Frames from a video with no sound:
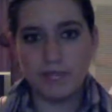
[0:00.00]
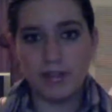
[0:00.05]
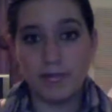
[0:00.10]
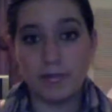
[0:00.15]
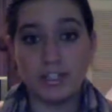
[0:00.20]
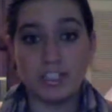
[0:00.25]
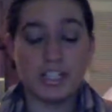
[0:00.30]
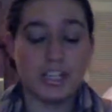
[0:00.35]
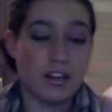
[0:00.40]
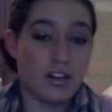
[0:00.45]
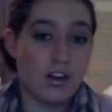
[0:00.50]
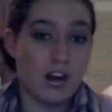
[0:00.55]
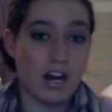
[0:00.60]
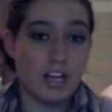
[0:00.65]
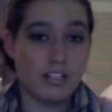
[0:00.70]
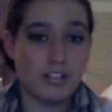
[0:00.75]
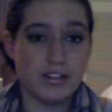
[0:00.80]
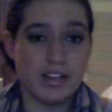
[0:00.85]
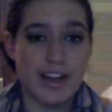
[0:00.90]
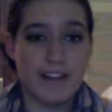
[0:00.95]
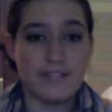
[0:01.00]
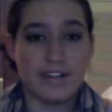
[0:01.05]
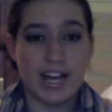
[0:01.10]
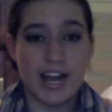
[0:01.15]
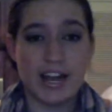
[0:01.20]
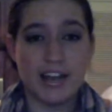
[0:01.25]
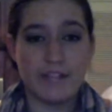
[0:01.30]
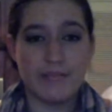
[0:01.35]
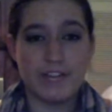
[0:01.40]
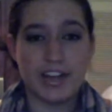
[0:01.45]
which could cause you to have an
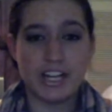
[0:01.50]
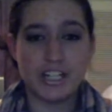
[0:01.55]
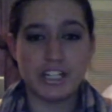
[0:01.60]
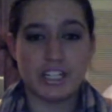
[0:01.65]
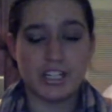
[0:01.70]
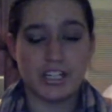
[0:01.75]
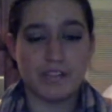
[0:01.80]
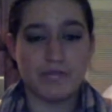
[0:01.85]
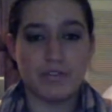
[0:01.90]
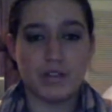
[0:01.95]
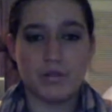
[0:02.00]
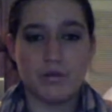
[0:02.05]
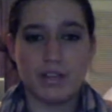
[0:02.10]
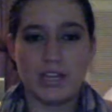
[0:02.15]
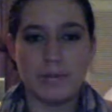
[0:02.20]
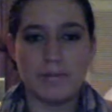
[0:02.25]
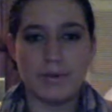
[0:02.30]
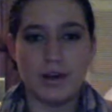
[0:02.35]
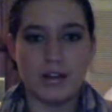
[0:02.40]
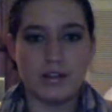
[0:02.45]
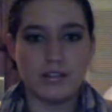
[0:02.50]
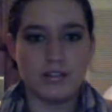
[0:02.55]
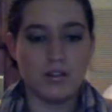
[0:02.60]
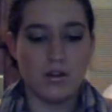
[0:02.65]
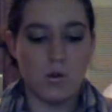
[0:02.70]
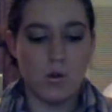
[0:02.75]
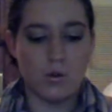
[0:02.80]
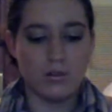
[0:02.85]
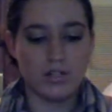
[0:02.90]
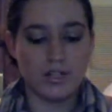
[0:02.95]
eye infection if you
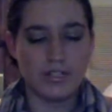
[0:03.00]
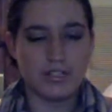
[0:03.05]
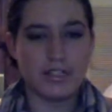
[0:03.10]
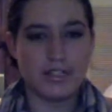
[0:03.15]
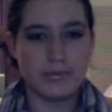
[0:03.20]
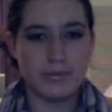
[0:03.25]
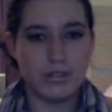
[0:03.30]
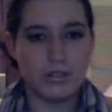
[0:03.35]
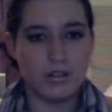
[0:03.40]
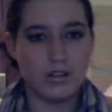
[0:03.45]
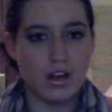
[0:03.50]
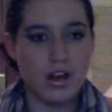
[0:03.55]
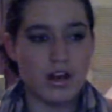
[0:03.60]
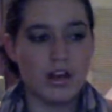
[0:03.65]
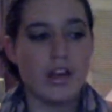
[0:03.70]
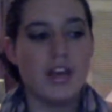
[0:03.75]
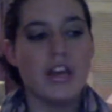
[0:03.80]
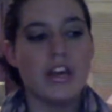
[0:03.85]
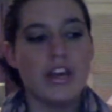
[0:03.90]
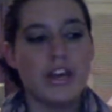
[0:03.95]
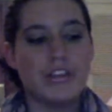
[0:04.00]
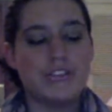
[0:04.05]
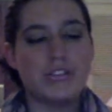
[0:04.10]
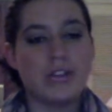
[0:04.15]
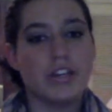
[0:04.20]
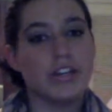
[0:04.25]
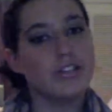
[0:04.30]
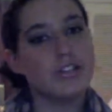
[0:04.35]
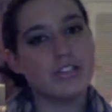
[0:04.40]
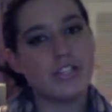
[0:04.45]
hold on to them too long.
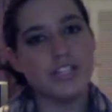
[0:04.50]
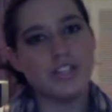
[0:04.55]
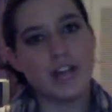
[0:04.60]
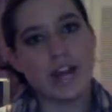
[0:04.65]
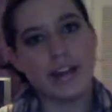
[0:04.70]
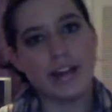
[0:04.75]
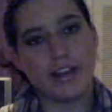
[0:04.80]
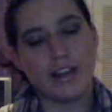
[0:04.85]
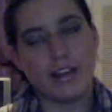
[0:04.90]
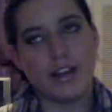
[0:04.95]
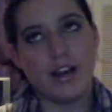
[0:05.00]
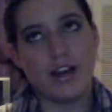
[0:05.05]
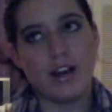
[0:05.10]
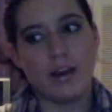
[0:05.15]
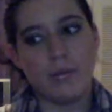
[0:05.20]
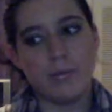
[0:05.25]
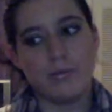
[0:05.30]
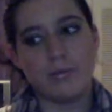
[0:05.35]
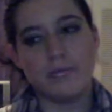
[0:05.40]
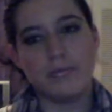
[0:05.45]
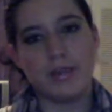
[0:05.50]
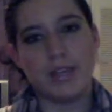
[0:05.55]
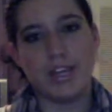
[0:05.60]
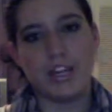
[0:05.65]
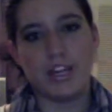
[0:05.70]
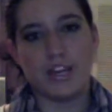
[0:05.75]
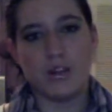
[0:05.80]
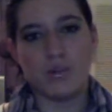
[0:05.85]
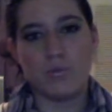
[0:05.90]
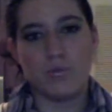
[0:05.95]
So I usually try to
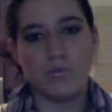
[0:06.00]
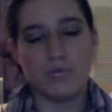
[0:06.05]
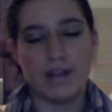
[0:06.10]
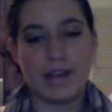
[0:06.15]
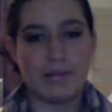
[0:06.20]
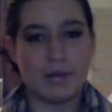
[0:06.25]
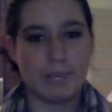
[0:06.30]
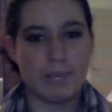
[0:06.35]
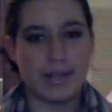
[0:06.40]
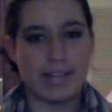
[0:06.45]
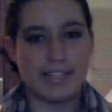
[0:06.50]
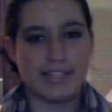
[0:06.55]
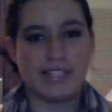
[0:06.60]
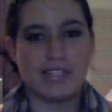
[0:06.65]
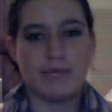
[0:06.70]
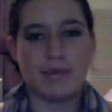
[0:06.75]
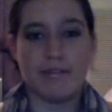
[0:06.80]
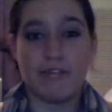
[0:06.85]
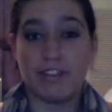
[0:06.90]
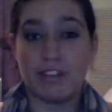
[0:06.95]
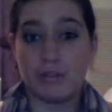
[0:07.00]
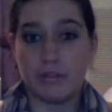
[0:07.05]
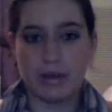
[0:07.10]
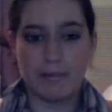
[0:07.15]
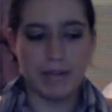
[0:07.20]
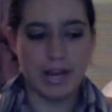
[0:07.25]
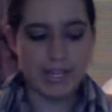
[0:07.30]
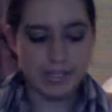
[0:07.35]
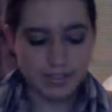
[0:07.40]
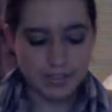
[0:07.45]
get new, like replace them every 3
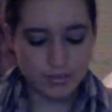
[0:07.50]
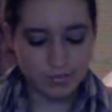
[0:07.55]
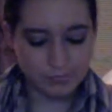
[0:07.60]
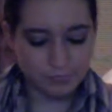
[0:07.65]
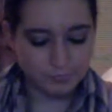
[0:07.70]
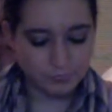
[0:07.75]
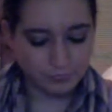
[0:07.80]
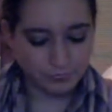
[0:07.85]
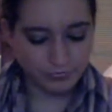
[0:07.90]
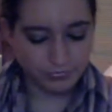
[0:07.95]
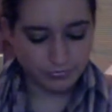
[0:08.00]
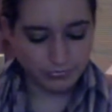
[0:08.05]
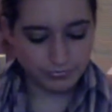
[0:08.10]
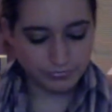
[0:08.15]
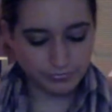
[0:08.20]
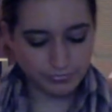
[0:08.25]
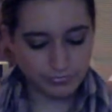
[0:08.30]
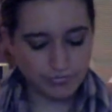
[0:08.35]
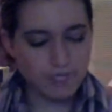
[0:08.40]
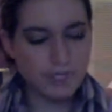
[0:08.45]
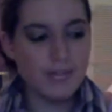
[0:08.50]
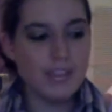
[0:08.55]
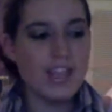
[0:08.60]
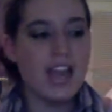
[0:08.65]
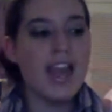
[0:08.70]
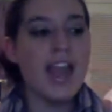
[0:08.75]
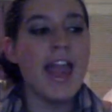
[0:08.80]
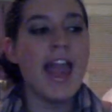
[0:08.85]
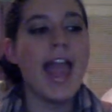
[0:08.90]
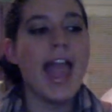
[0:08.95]
months.
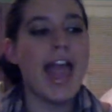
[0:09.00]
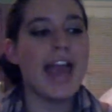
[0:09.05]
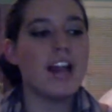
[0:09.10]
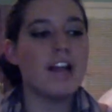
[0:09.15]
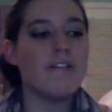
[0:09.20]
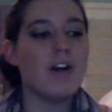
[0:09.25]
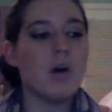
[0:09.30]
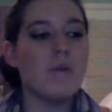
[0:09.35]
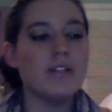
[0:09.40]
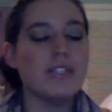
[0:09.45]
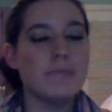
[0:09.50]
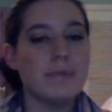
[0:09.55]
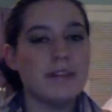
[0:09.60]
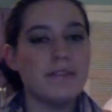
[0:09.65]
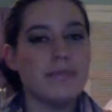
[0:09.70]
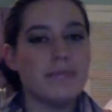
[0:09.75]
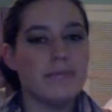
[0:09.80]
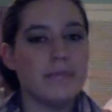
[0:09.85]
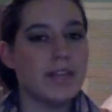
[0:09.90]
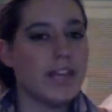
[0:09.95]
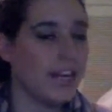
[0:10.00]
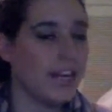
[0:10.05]
And I've always been